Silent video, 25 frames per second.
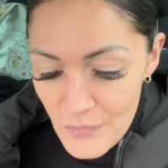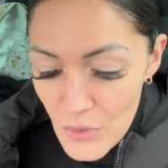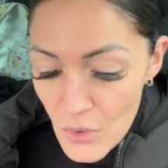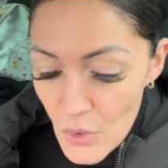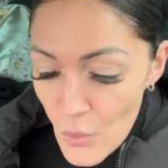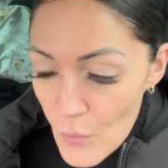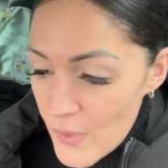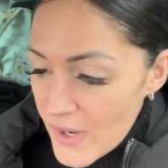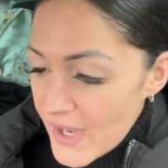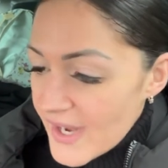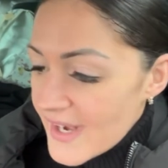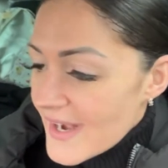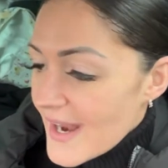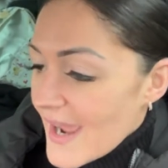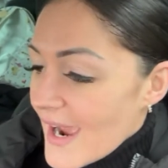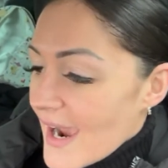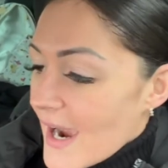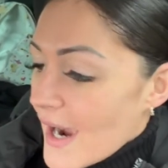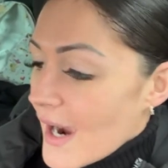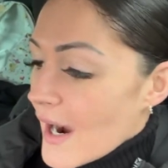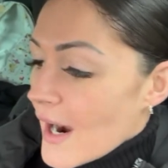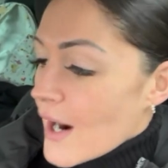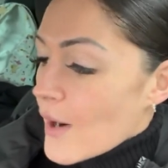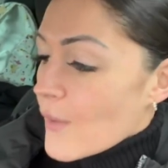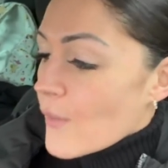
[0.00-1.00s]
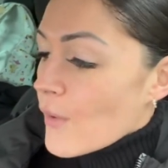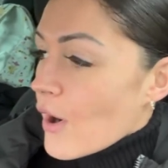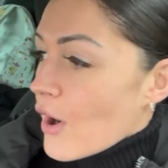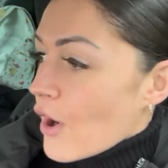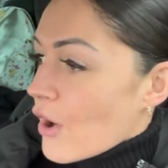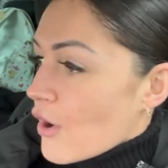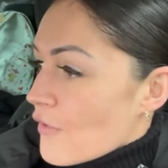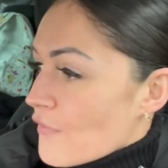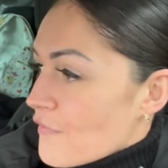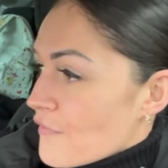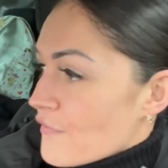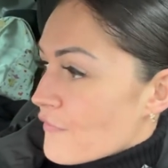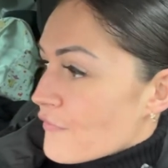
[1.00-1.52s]
we are now
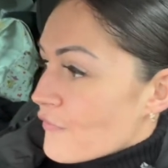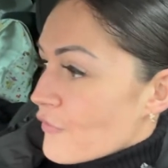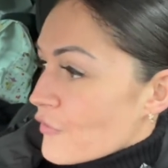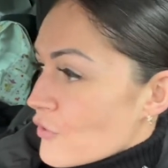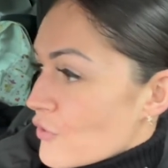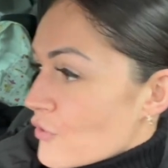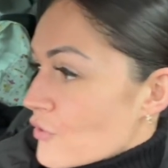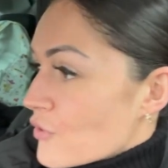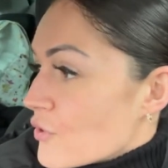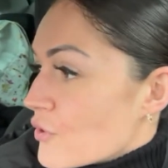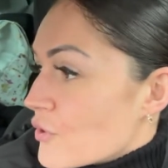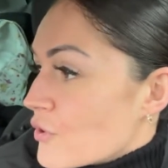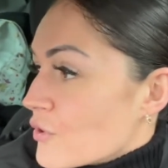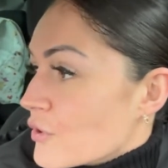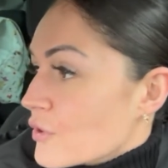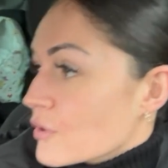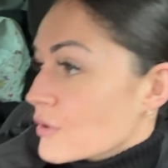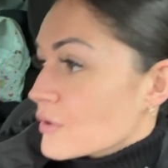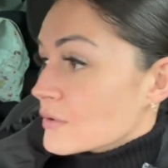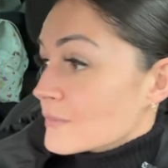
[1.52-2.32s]
off for,